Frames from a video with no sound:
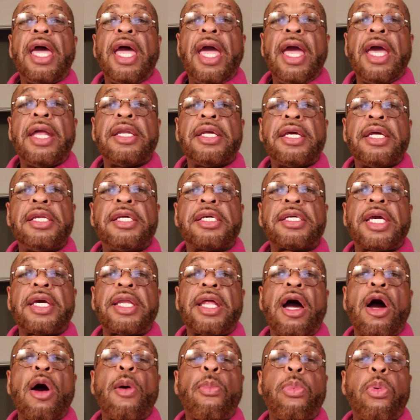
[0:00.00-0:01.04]
and indicate
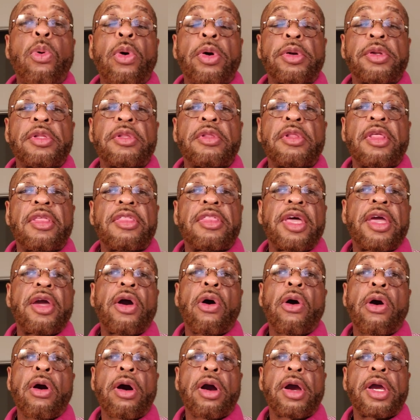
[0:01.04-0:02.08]
how important they
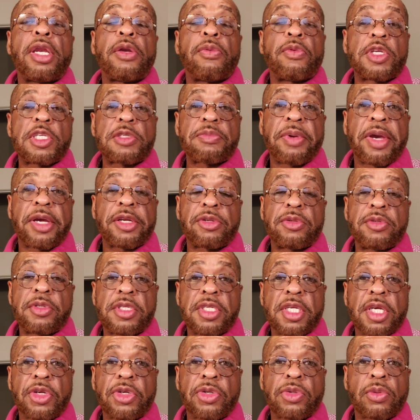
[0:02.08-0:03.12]
are in respect to
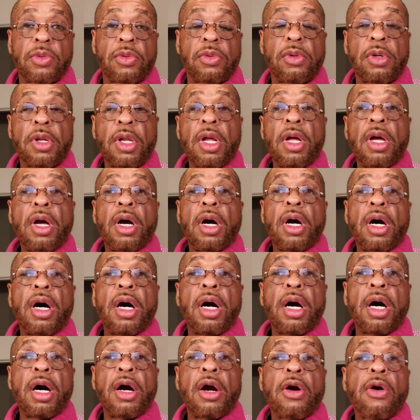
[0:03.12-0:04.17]
sexual
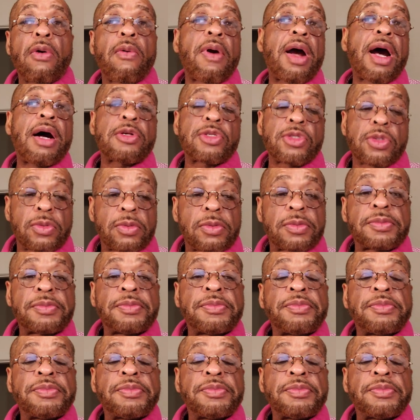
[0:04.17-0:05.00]
arousal.